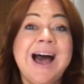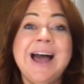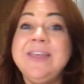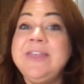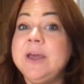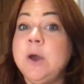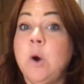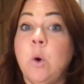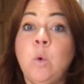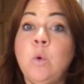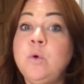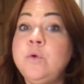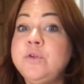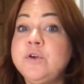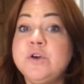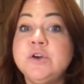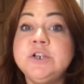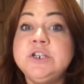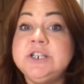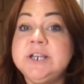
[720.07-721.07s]
I think all the
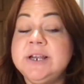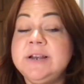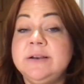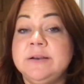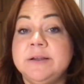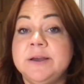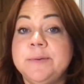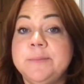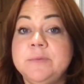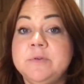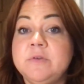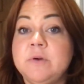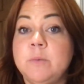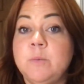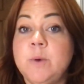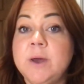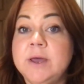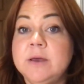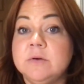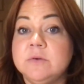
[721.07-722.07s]
good gin comes from
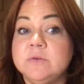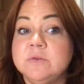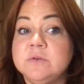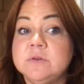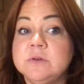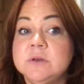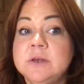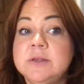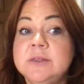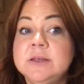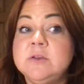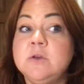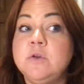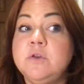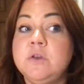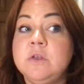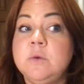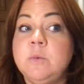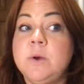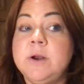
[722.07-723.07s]
Wales. There's
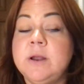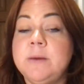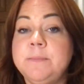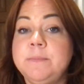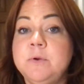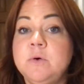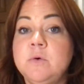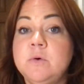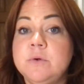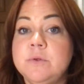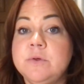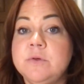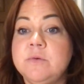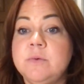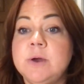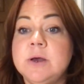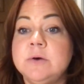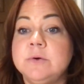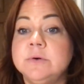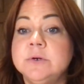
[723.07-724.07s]
also the one up north as
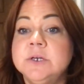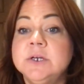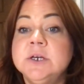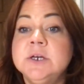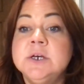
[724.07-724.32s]
well.